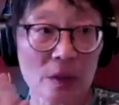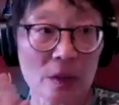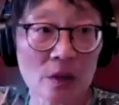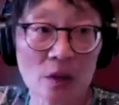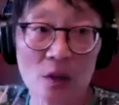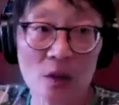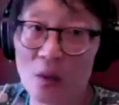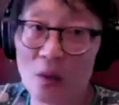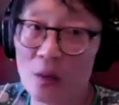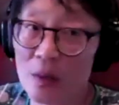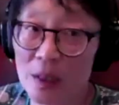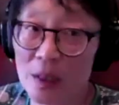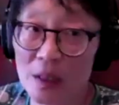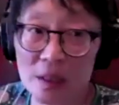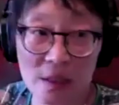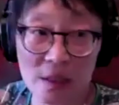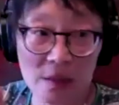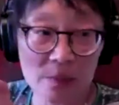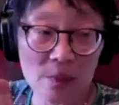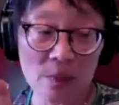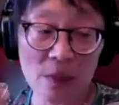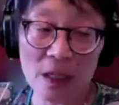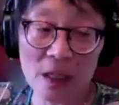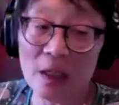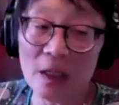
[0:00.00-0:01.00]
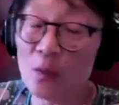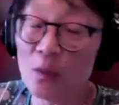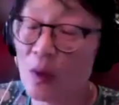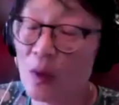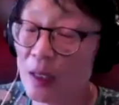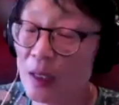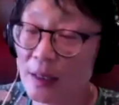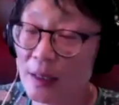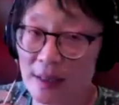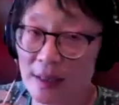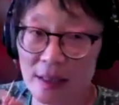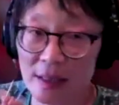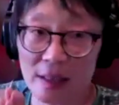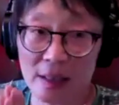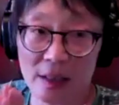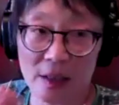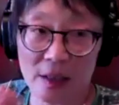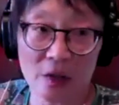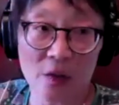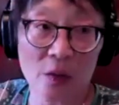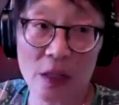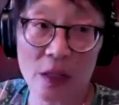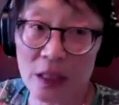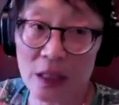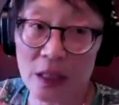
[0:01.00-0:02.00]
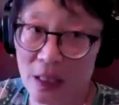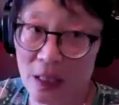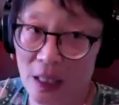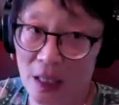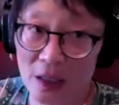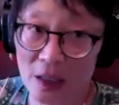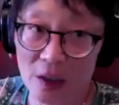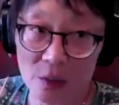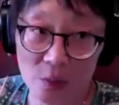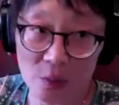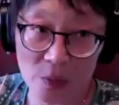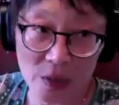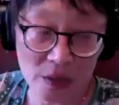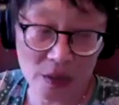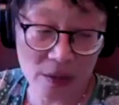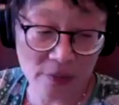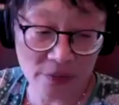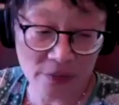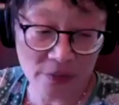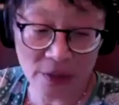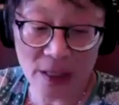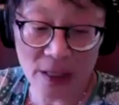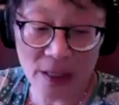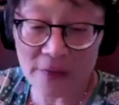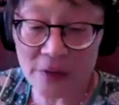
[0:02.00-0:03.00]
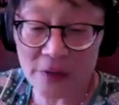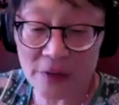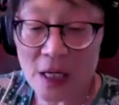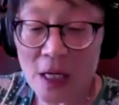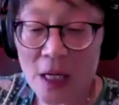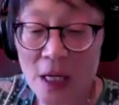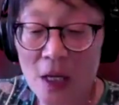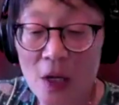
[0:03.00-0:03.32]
is in many ways like a great heroine of the left.